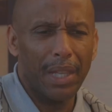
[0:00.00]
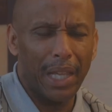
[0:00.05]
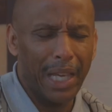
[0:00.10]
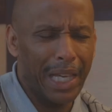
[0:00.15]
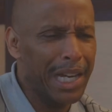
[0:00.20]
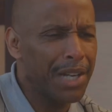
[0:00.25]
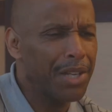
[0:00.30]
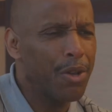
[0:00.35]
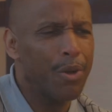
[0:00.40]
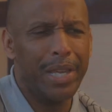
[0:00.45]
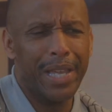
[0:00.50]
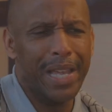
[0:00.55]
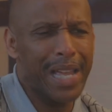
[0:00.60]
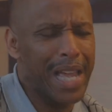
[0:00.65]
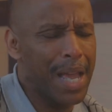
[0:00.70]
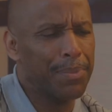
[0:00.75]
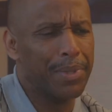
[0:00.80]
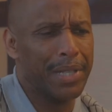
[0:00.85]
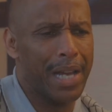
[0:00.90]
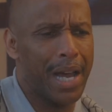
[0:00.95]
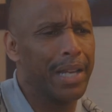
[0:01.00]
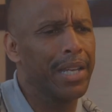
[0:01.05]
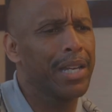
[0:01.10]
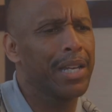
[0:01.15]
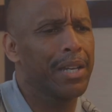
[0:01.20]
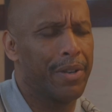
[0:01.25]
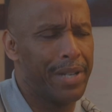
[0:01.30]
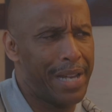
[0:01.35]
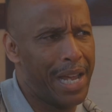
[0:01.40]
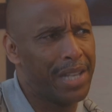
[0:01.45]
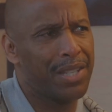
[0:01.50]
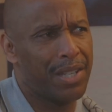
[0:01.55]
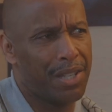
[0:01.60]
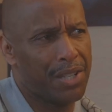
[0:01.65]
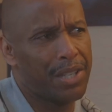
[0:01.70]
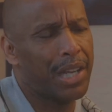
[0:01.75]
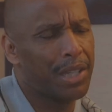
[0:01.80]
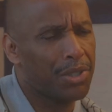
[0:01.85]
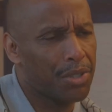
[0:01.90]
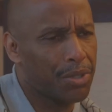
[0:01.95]
and I know Cam's not here, and that's
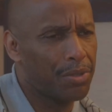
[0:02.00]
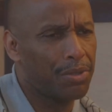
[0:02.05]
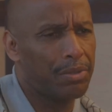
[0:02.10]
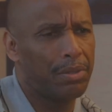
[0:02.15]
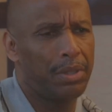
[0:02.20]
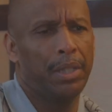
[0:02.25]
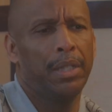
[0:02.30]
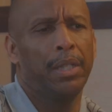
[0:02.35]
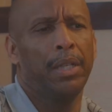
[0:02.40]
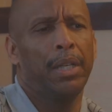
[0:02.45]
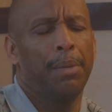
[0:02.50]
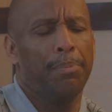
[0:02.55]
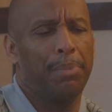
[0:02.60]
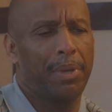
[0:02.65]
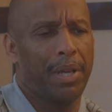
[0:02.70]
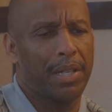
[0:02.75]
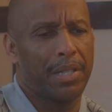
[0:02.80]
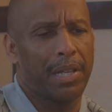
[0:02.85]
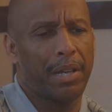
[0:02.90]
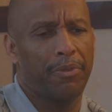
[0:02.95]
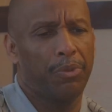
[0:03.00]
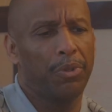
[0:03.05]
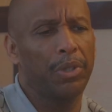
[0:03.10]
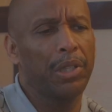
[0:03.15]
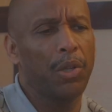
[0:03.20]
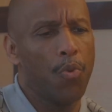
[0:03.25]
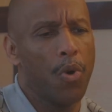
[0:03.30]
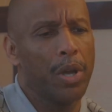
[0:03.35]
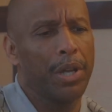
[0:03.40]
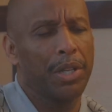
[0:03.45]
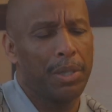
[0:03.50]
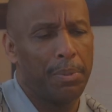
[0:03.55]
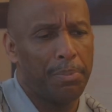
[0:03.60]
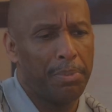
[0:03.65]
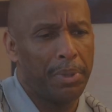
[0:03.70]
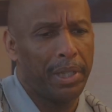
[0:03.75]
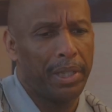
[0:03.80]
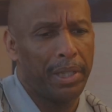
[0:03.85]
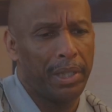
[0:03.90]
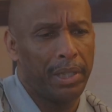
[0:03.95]
intentional, because I really want it to
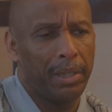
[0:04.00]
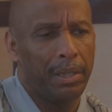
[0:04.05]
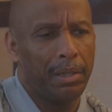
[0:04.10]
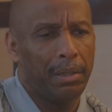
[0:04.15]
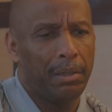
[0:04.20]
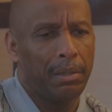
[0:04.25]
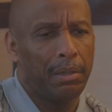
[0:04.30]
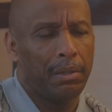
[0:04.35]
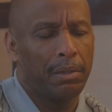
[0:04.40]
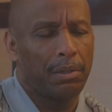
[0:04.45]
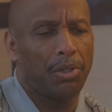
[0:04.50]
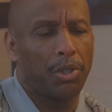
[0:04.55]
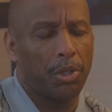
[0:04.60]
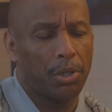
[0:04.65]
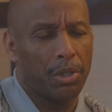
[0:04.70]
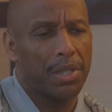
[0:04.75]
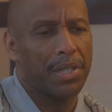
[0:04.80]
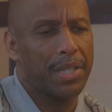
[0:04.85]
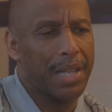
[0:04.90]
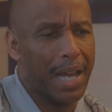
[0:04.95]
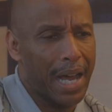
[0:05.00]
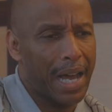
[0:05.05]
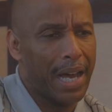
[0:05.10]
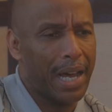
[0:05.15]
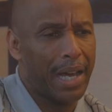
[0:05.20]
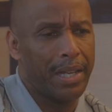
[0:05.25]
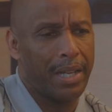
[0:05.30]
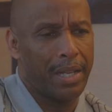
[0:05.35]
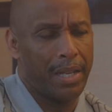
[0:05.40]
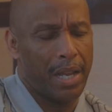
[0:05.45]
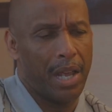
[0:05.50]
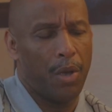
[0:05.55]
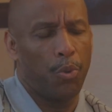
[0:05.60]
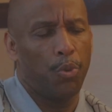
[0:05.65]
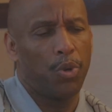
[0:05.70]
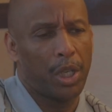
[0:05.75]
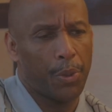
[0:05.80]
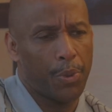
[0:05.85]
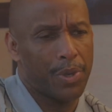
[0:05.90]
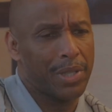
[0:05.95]
be your side and
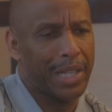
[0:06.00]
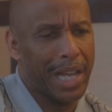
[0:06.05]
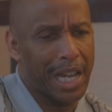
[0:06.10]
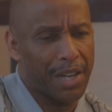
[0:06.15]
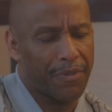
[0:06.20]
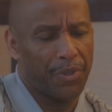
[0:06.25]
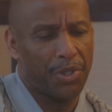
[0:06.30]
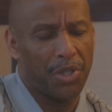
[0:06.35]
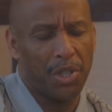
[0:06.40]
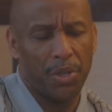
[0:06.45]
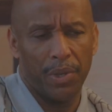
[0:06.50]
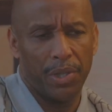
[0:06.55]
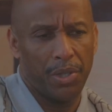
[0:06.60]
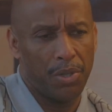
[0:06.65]
what it was like for you,